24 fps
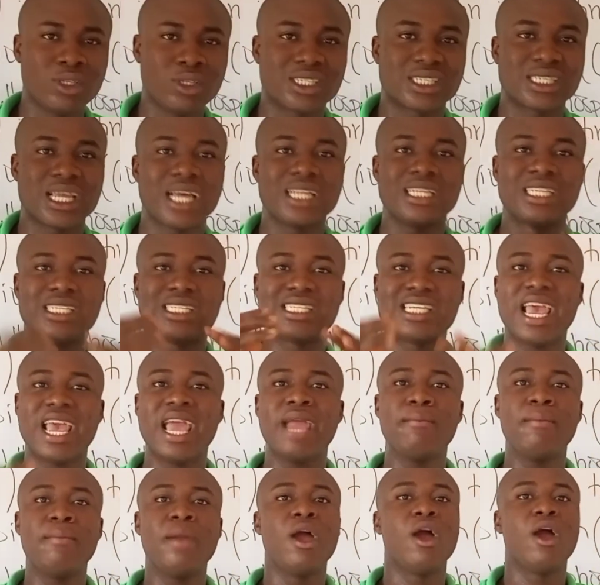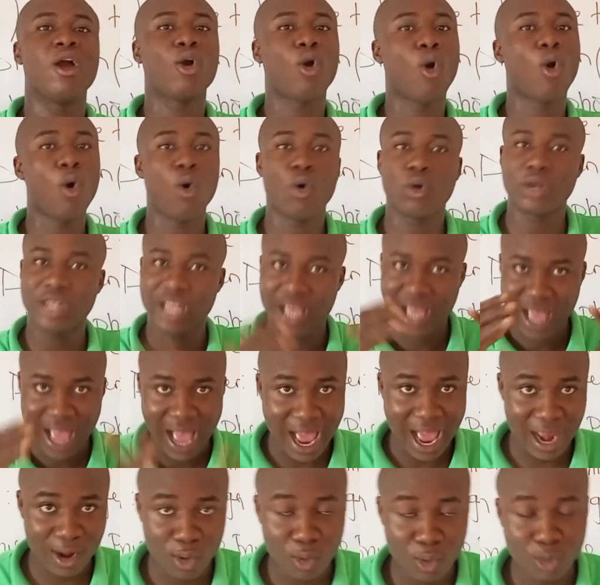understand the term called
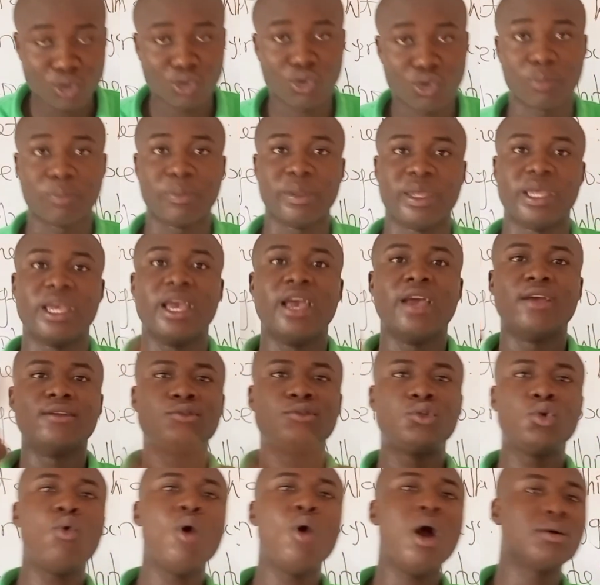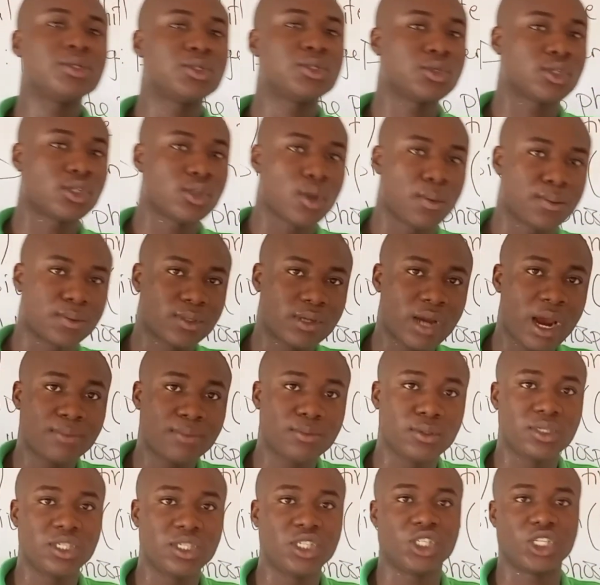allotropy. Do well to subscribe
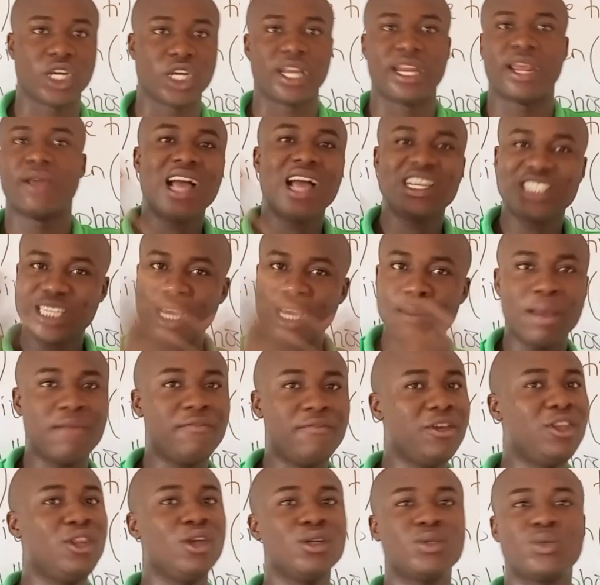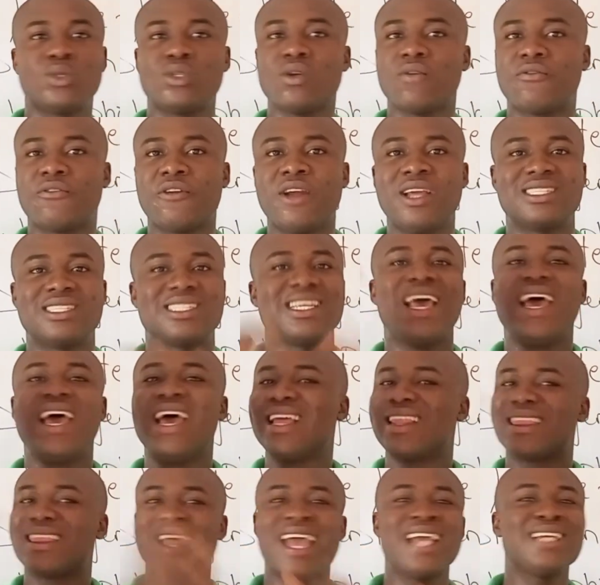to this channel and share my videos with your friends.
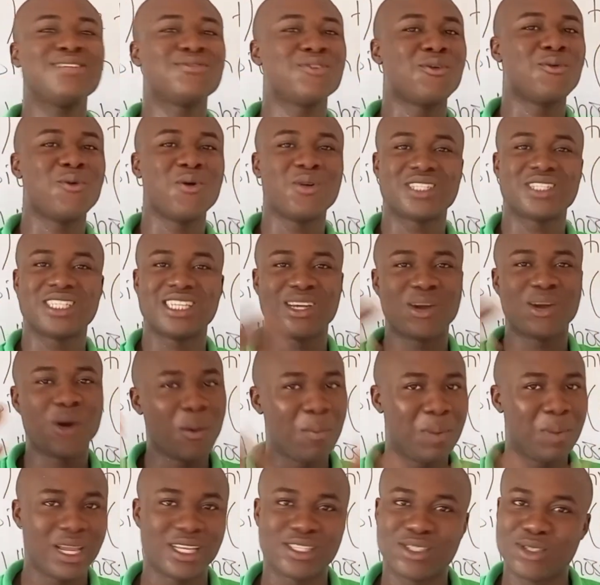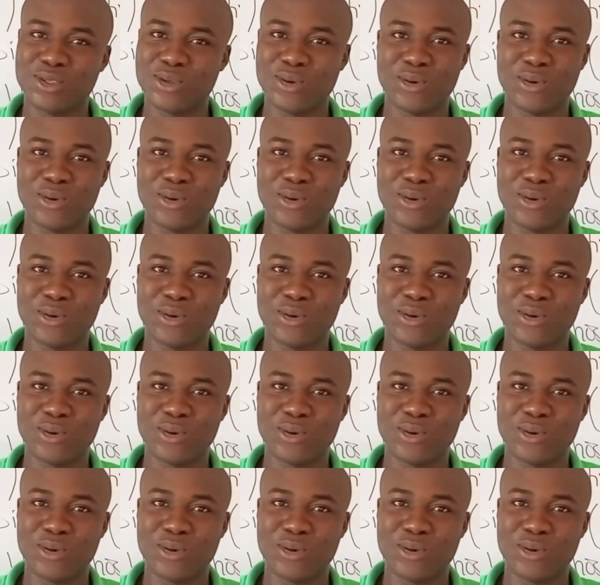Thanks for watching. God bless